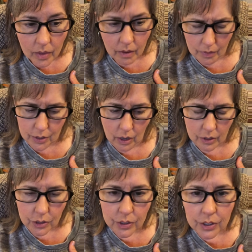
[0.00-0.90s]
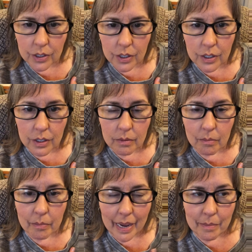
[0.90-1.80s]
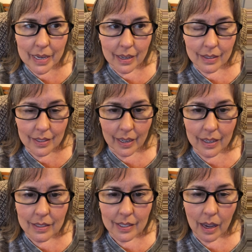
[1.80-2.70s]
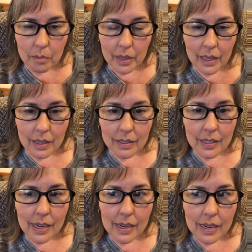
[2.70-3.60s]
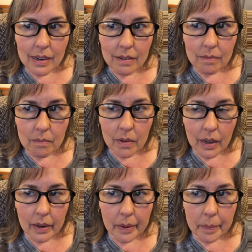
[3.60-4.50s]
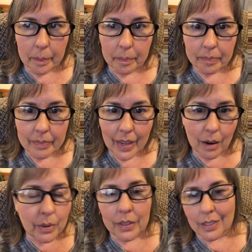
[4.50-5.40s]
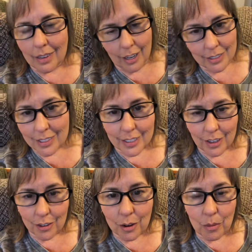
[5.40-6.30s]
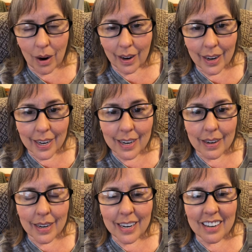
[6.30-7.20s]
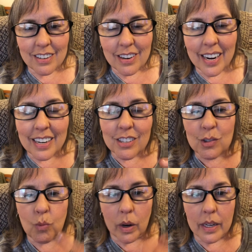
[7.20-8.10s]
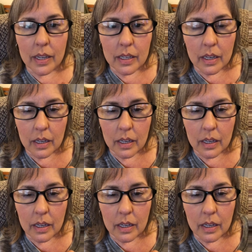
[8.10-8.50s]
The doctor made me a second set because I really honestly don't know why. He just wanted,